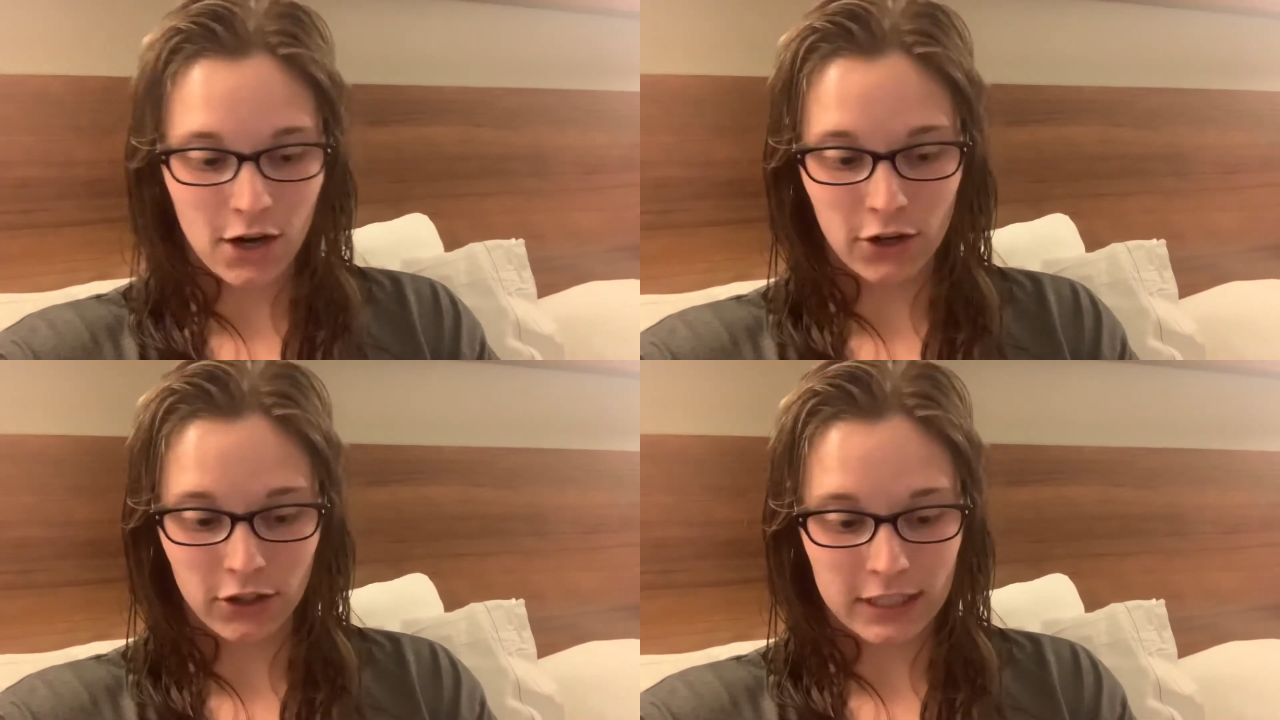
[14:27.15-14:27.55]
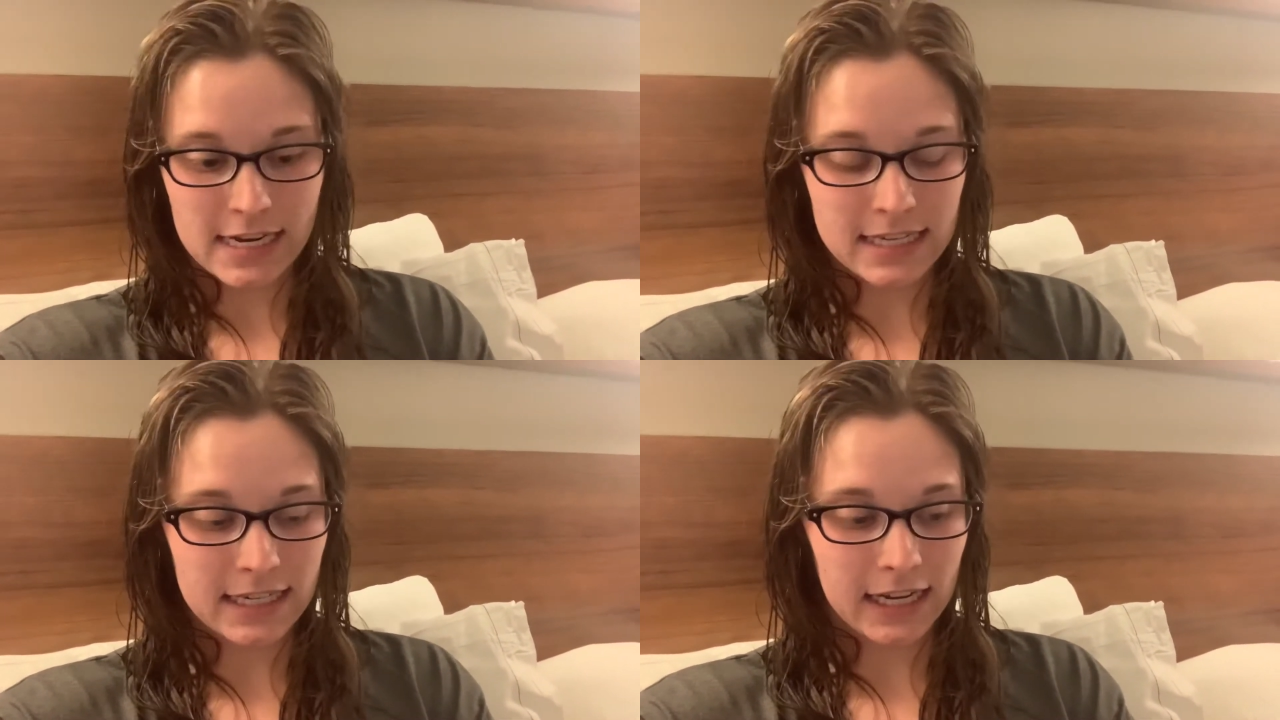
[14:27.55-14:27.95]
early
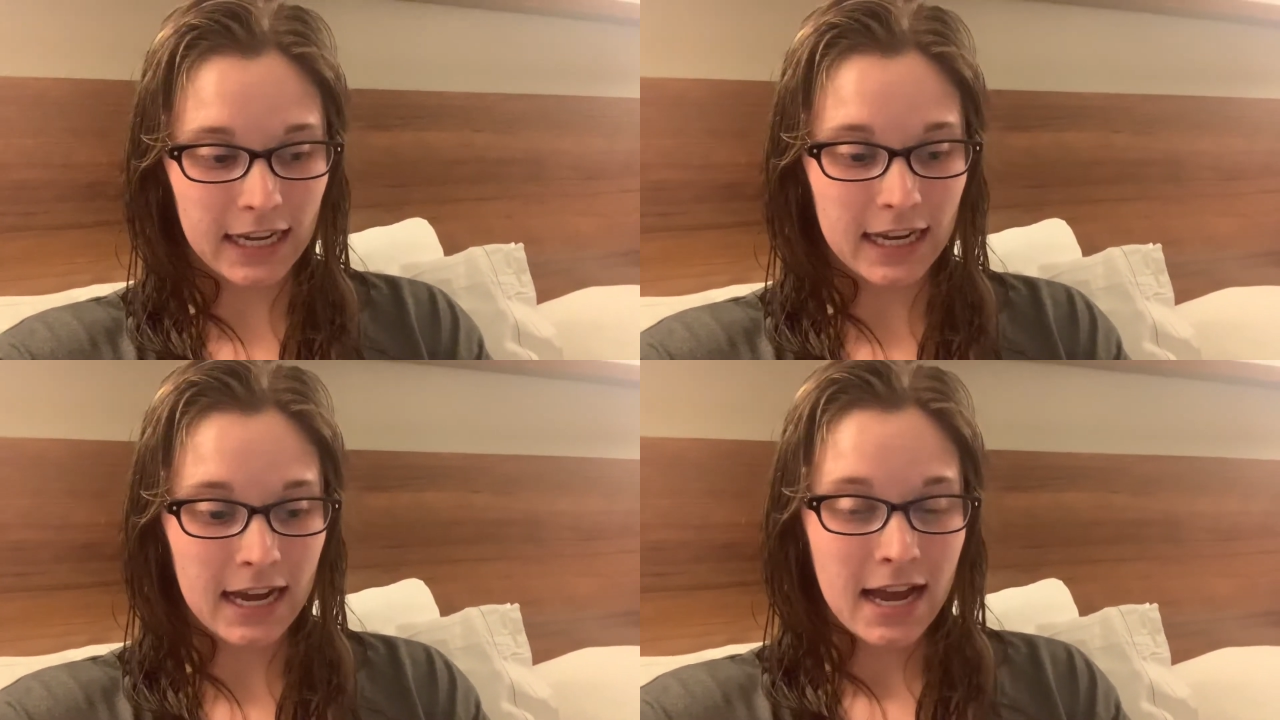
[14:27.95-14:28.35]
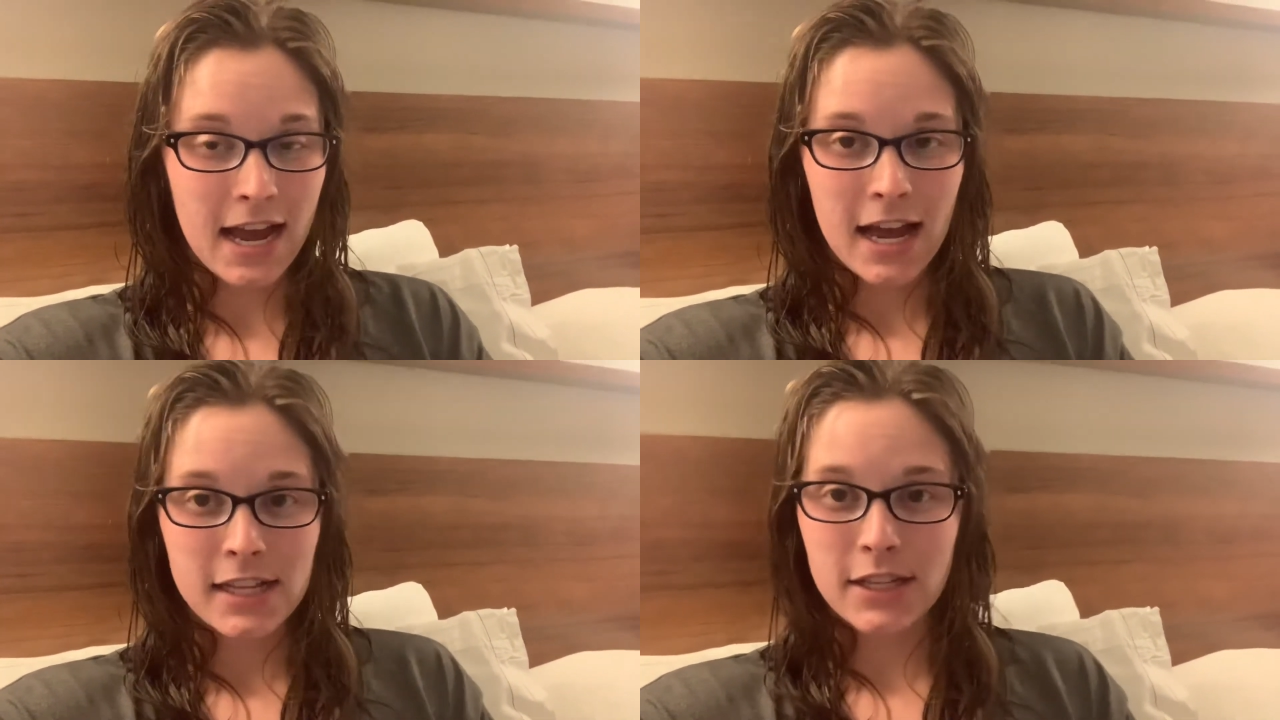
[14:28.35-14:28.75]
tonight.
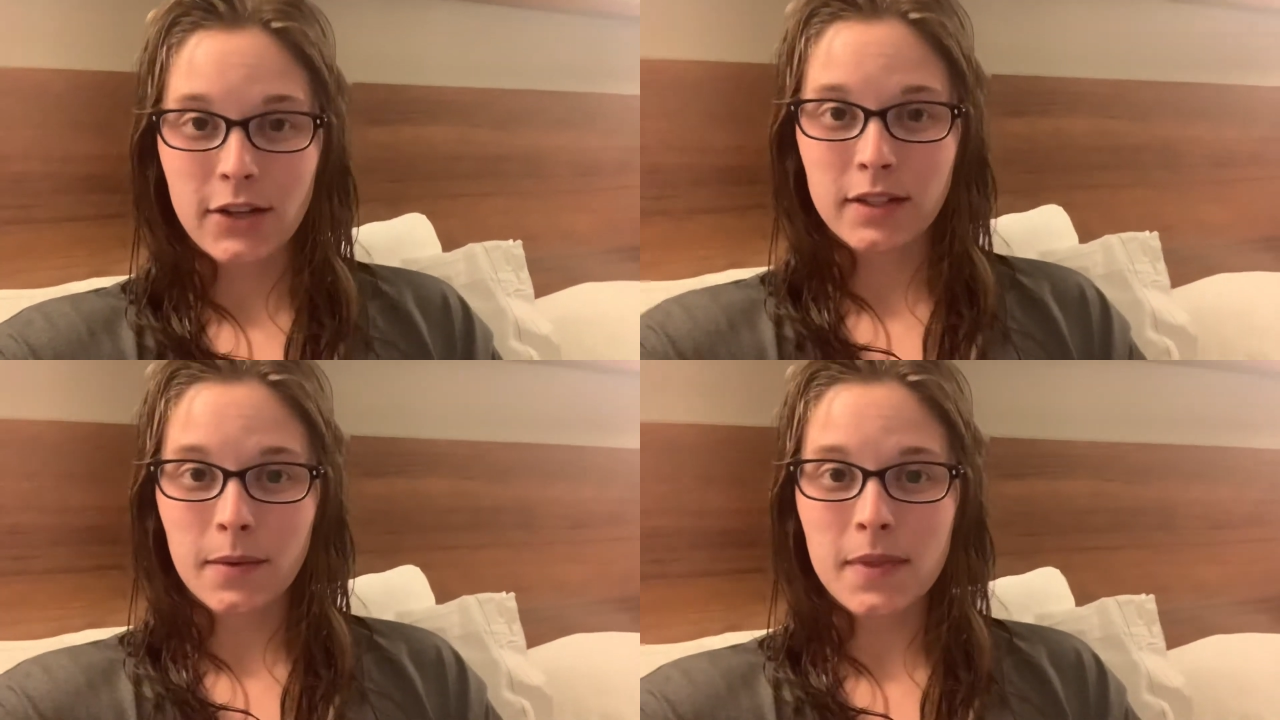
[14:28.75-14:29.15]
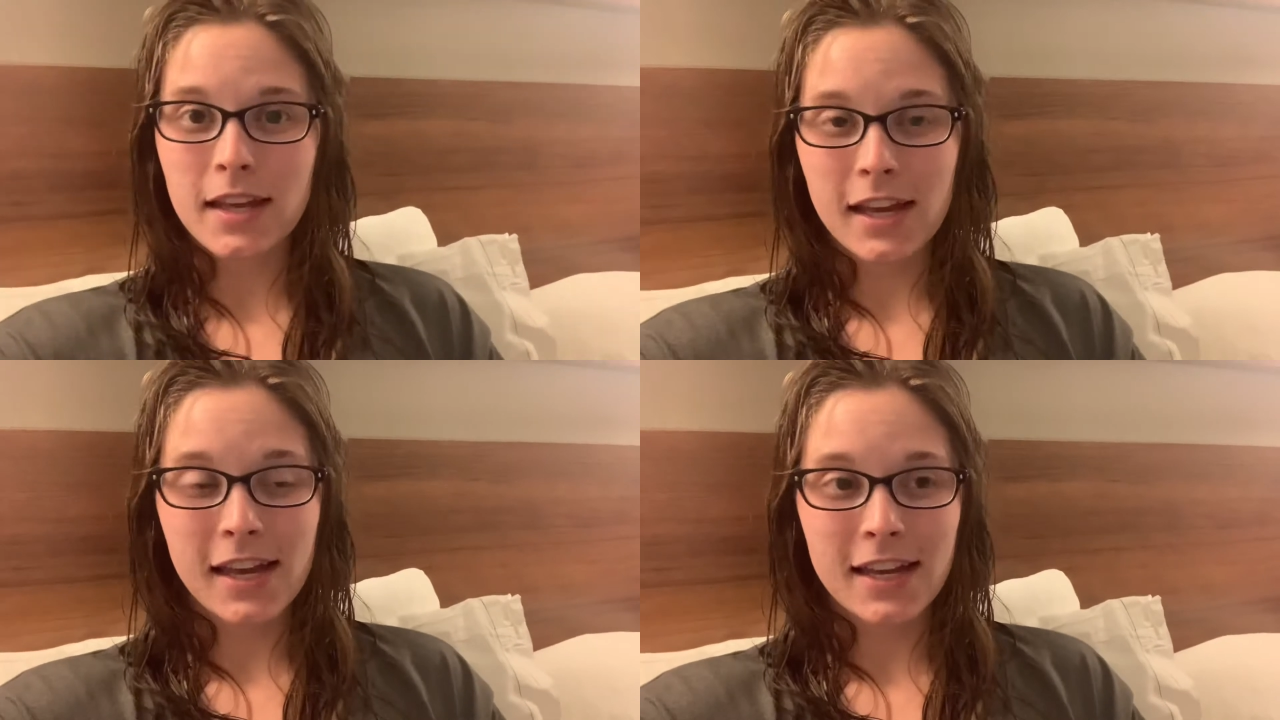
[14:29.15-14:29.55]
So some
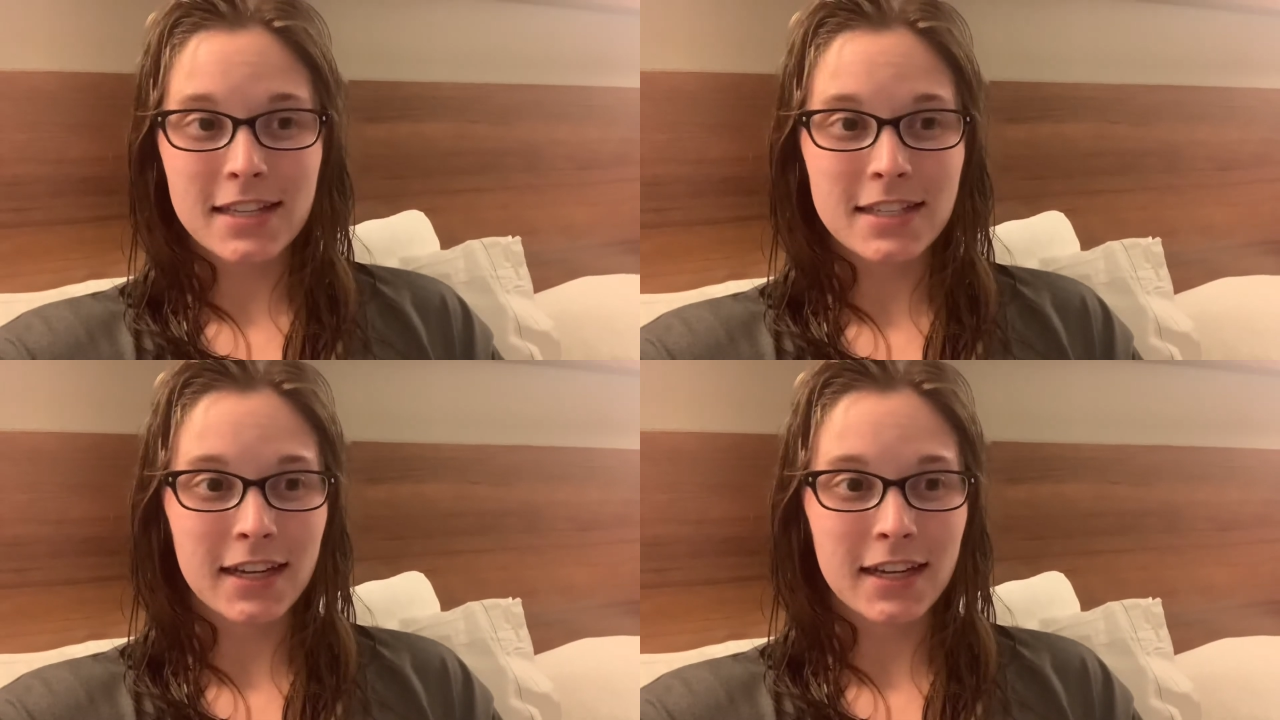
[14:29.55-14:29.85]
things